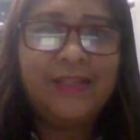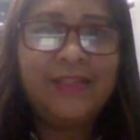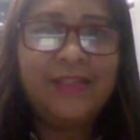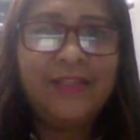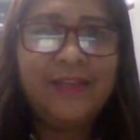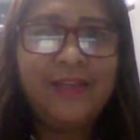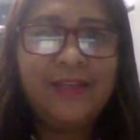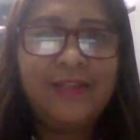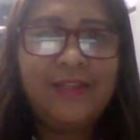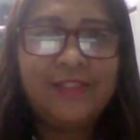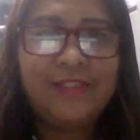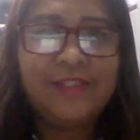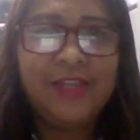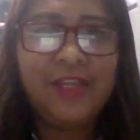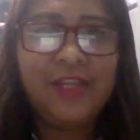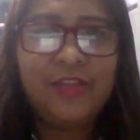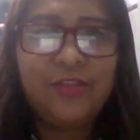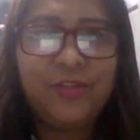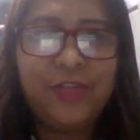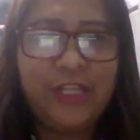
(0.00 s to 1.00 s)

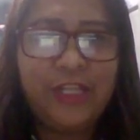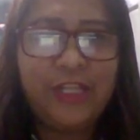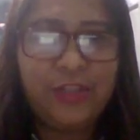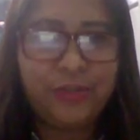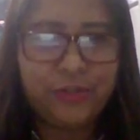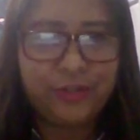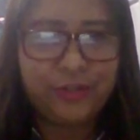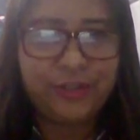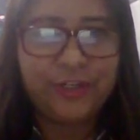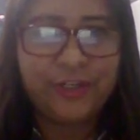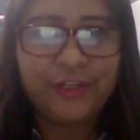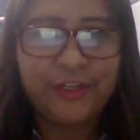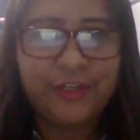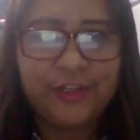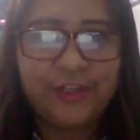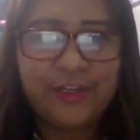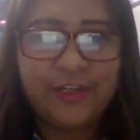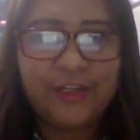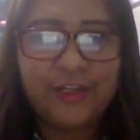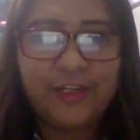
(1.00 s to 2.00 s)
Idealist educator.
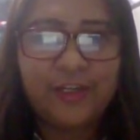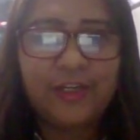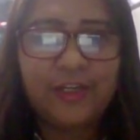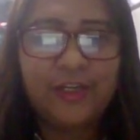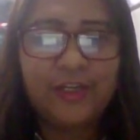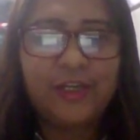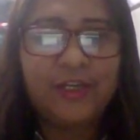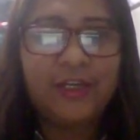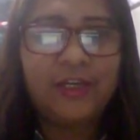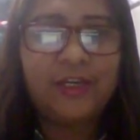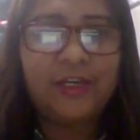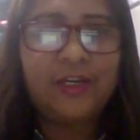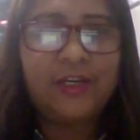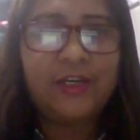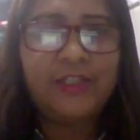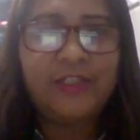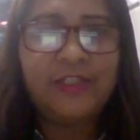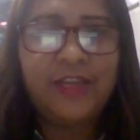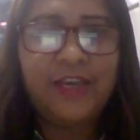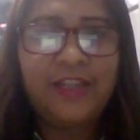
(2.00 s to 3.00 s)

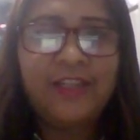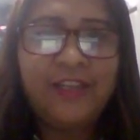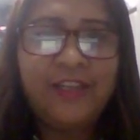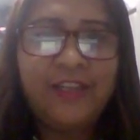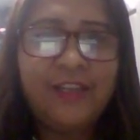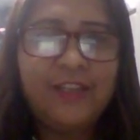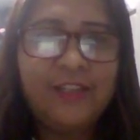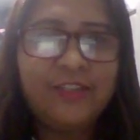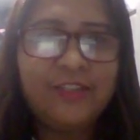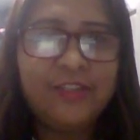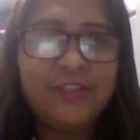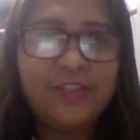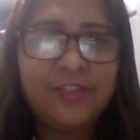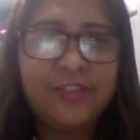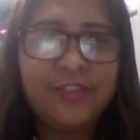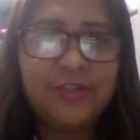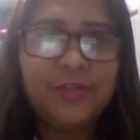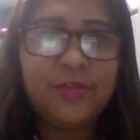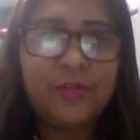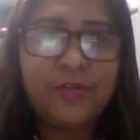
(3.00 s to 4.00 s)
In Idealist,
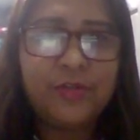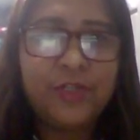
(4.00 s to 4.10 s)
there's a